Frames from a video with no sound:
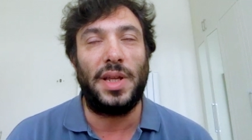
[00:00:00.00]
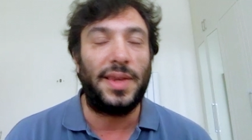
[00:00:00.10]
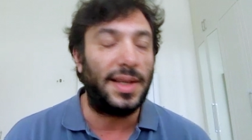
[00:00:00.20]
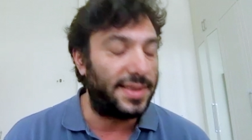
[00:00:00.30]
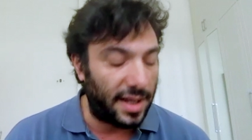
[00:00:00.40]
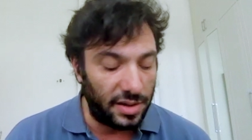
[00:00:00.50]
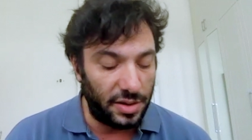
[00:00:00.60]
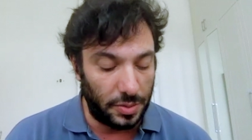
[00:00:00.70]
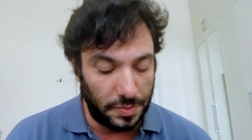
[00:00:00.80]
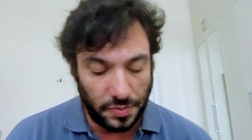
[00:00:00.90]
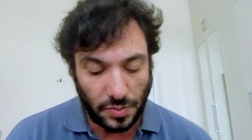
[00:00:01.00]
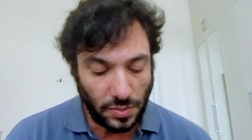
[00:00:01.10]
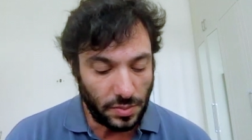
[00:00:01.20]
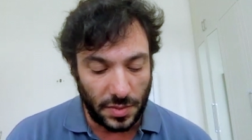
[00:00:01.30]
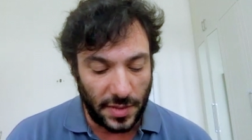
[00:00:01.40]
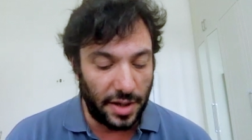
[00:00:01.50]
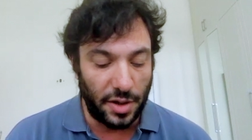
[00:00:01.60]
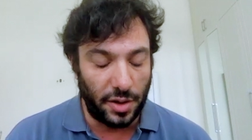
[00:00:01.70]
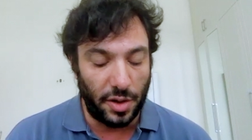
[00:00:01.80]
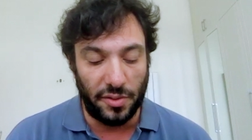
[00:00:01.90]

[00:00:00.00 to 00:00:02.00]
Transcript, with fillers: they tell you, that your